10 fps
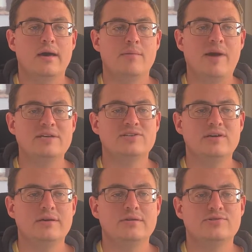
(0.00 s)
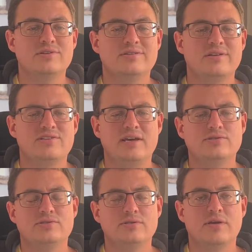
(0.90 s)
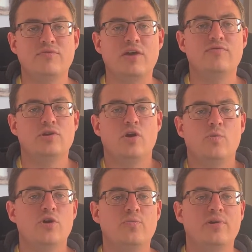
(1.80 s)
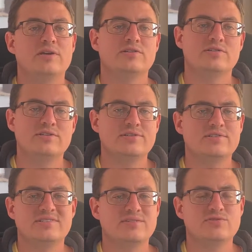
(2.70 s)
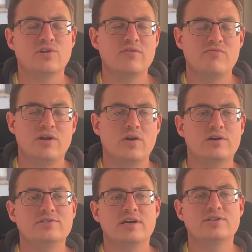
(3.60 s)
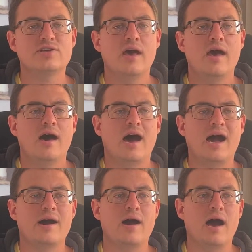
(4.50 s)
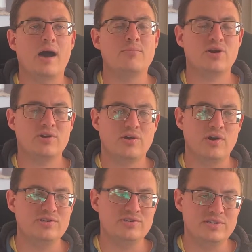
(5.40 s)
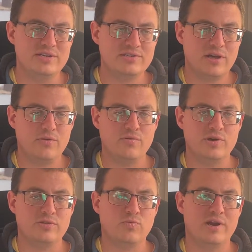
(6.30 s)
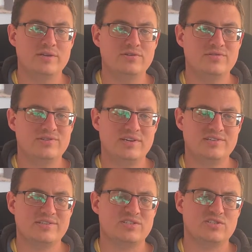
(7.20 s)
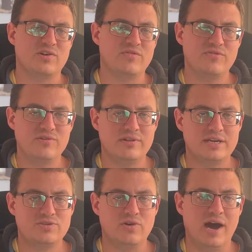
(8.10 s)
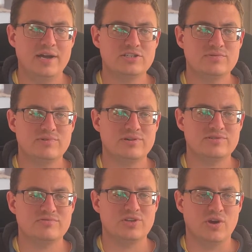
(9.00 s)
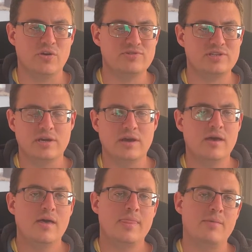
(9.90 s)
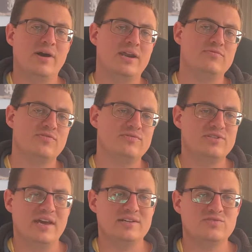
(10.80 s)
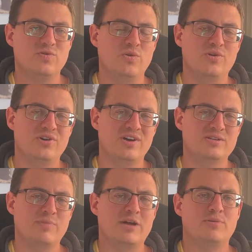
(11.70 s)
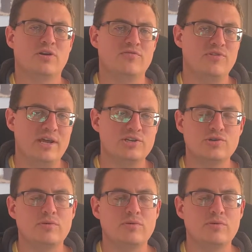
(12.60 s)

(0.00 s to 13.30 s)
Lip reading: Basically, the test, if you know WordPress and CSS, it's not a very hard test. I'm not going to go into detail with what I do with the test, because I just don't feel that's right, because obviously they might have different tests, or it might be confidential.